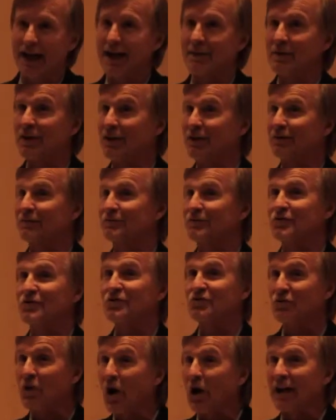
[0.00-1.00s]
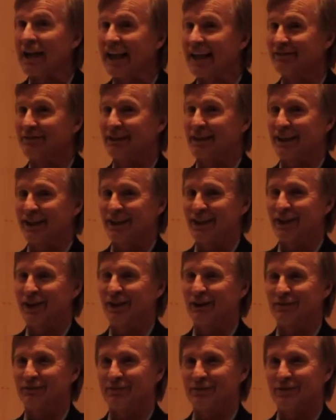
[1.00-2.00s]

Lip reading: I'm a strong advocate of